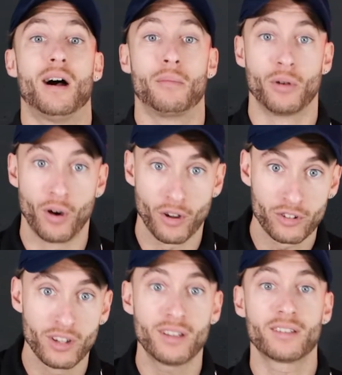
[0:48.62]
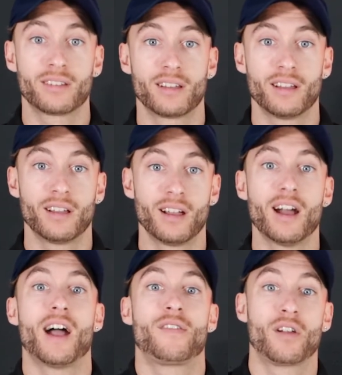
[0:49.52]
I'm nauseous,
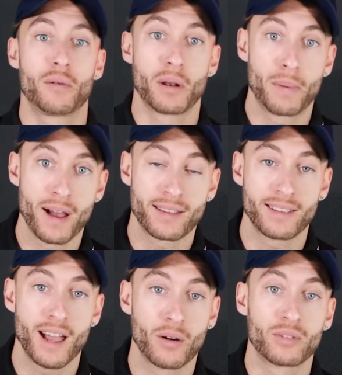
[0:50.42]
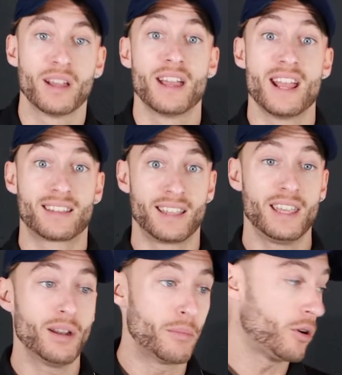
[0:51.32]
I feel I'm going to pass out. It's a
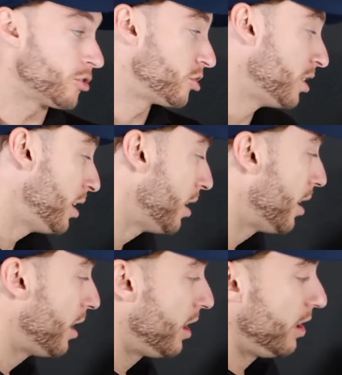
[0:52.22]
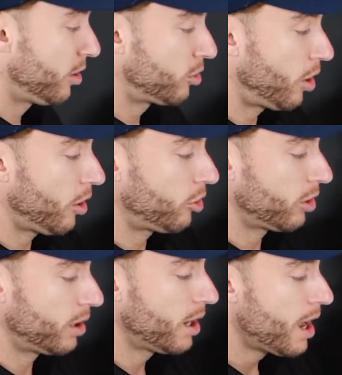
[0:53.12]
heat emergency, heat
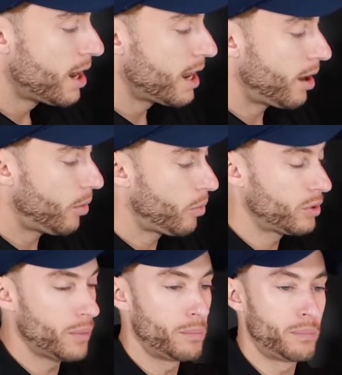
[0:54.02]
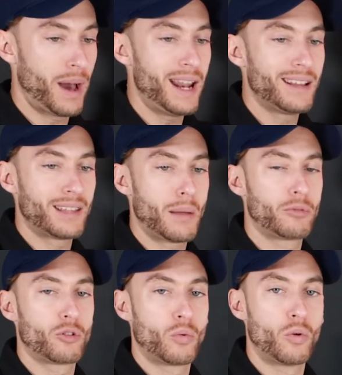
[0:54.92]
exhaustion. Now, the body
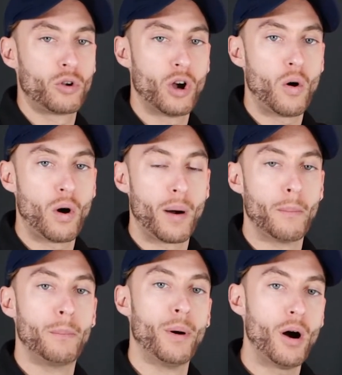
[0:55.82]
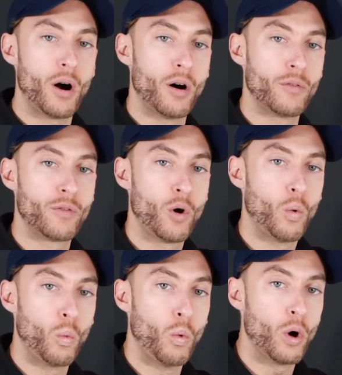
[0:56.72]
temperature will go above
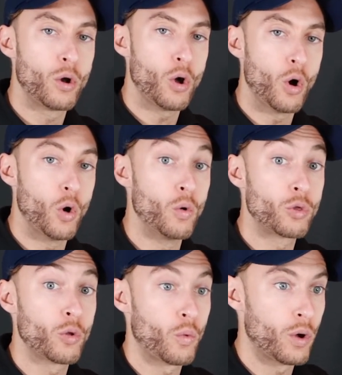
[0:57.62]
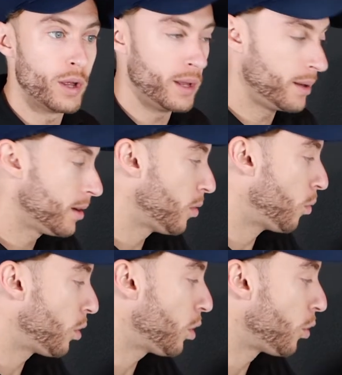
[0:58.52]
103,
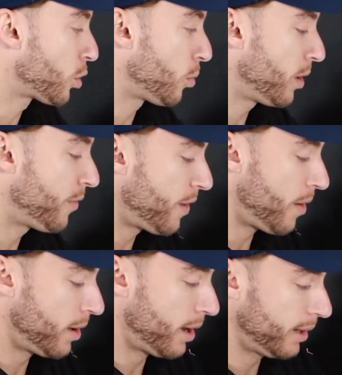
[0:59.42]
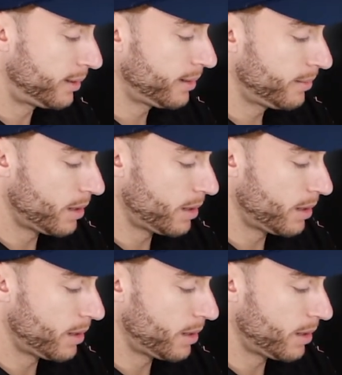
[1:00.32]
103 Fahrenheit.